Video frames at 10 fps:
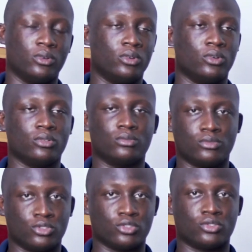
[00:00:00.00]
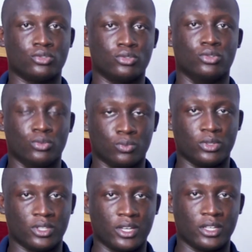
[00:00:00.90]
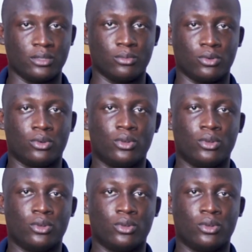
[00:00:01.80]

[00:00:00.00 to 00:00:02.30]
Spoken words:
or just don't want the car anymore.